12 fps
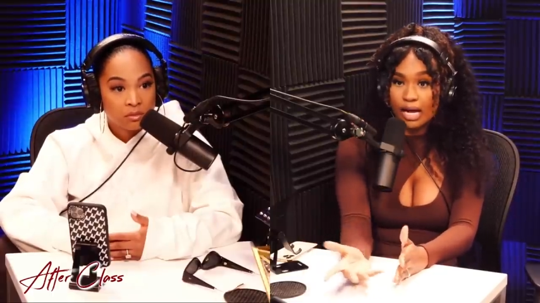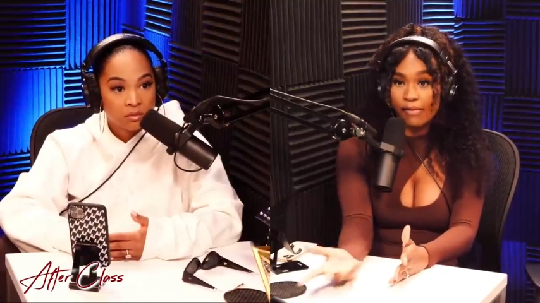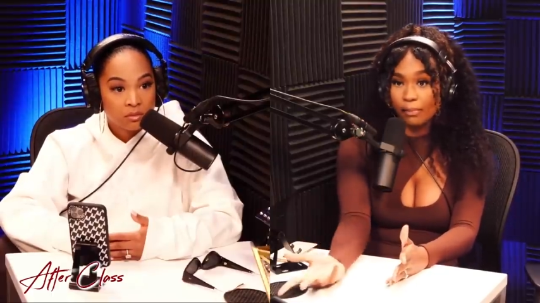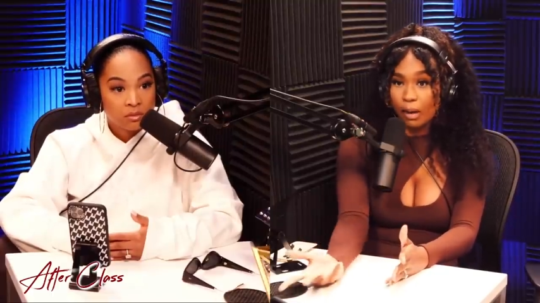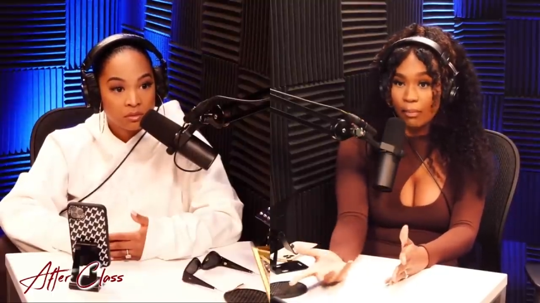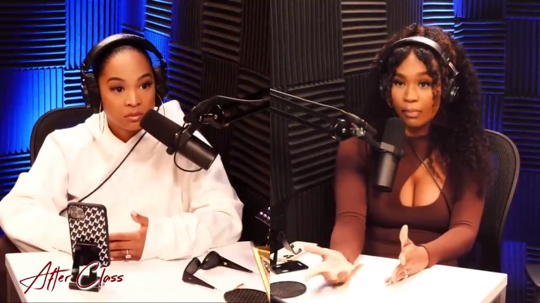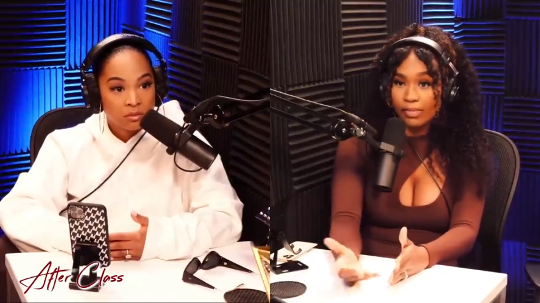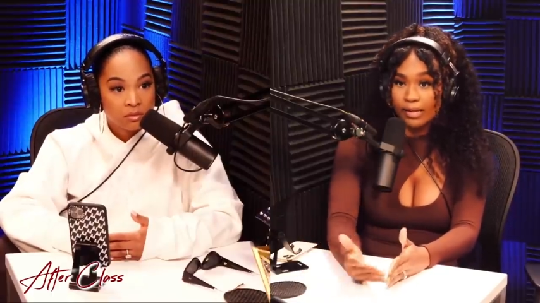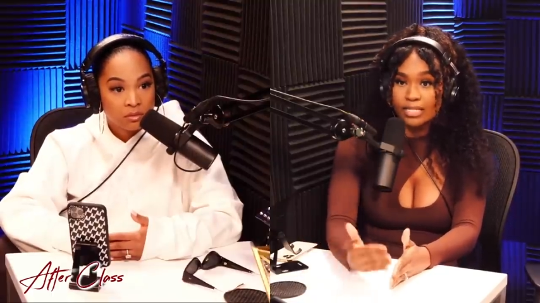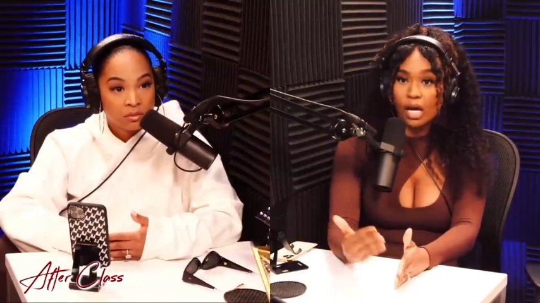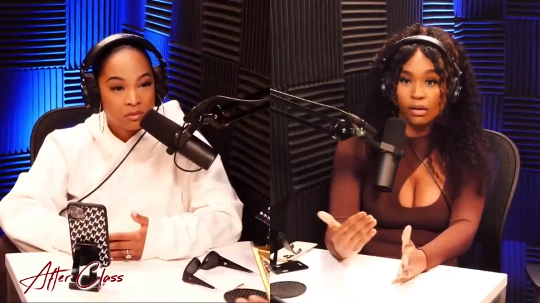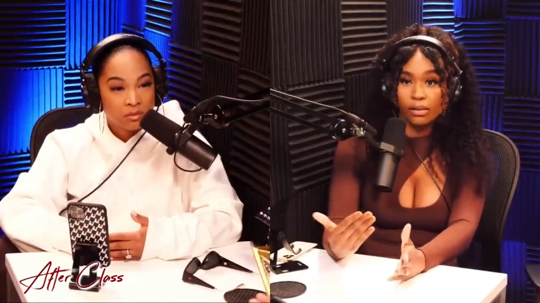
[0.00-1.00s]
Speaker 1: have a problem with
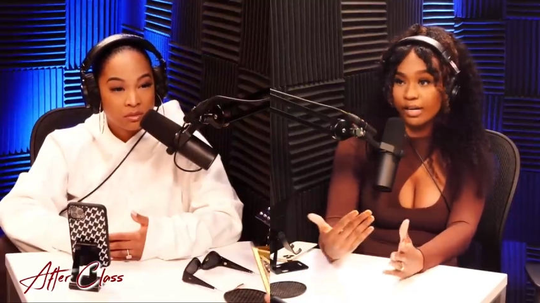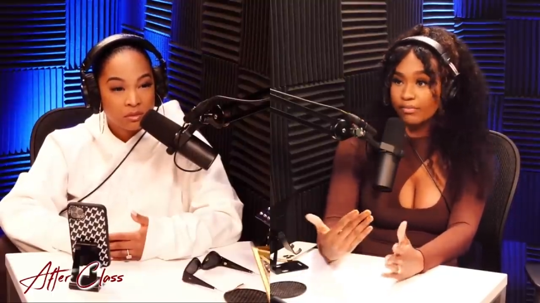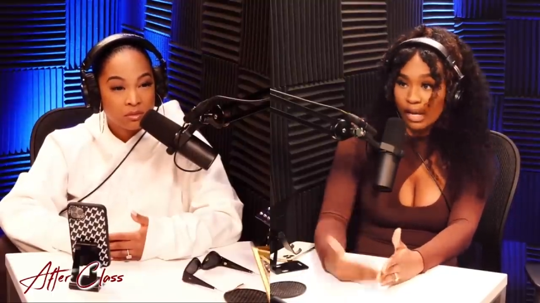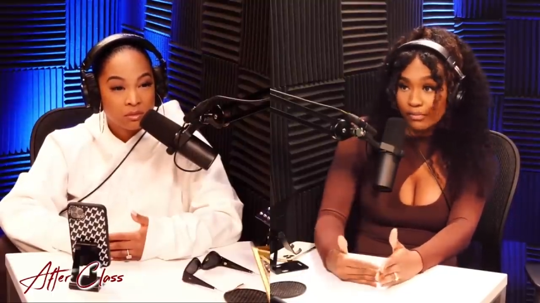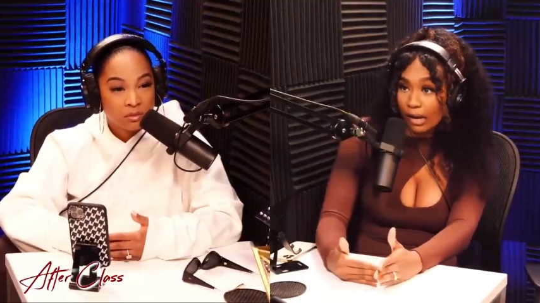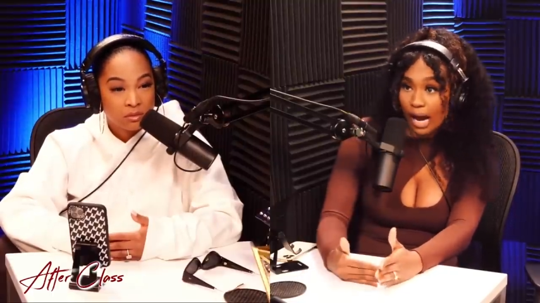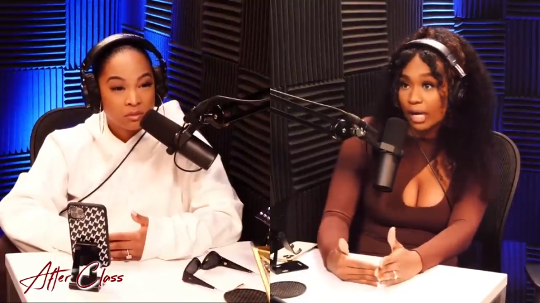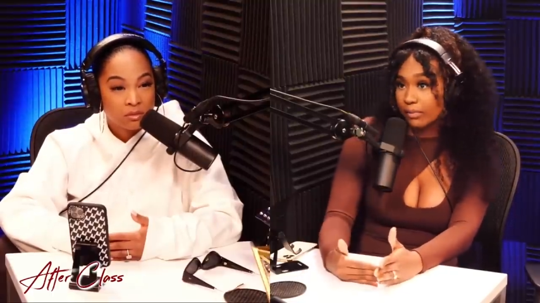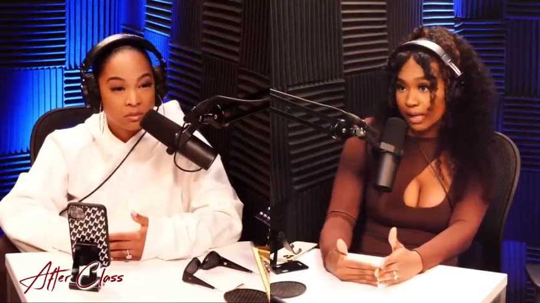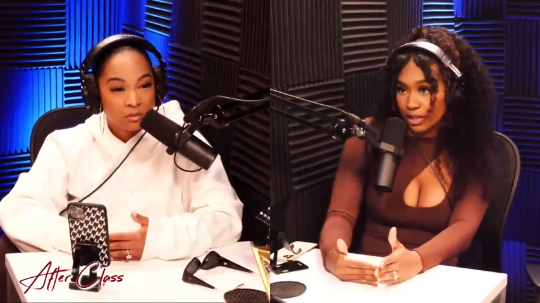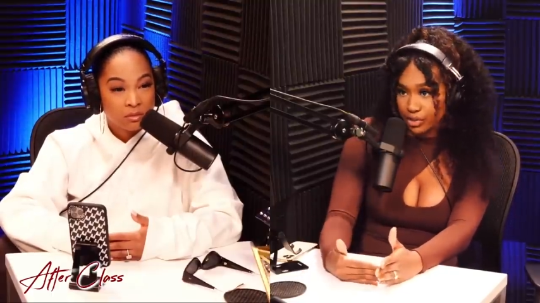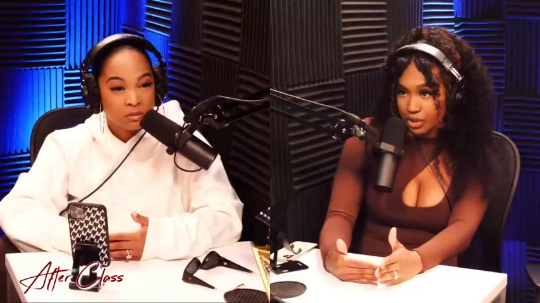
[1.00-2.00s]
this, that have never had a
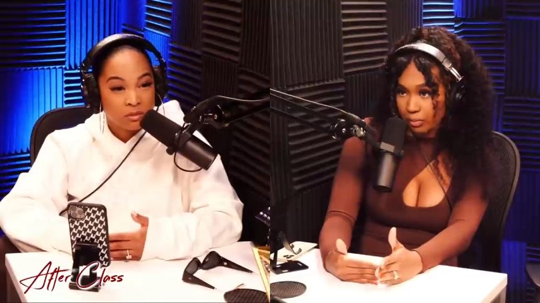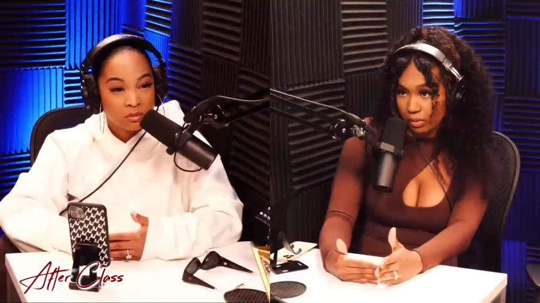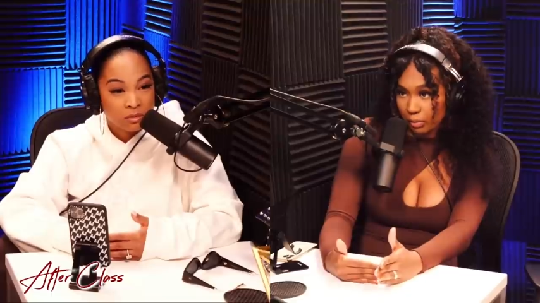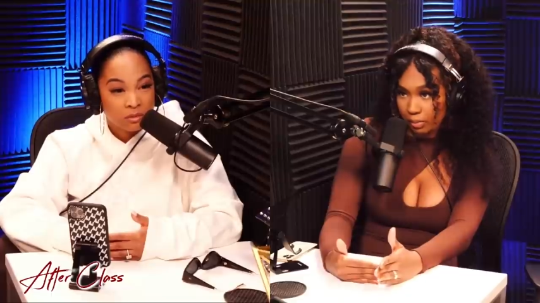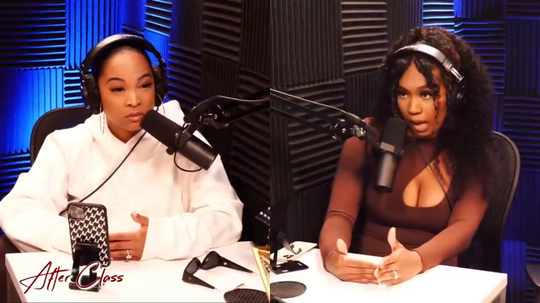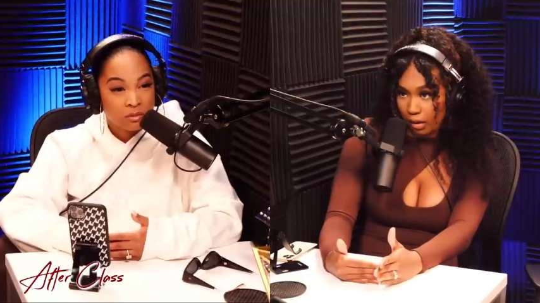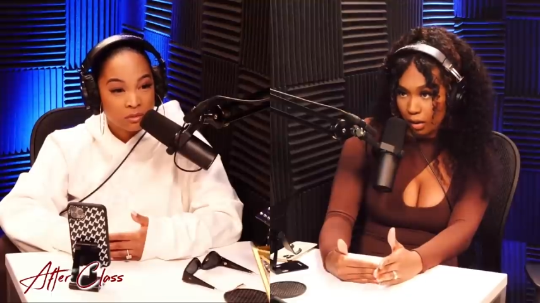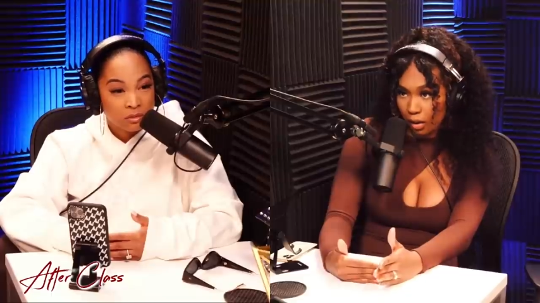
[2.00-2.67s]
relationship with the black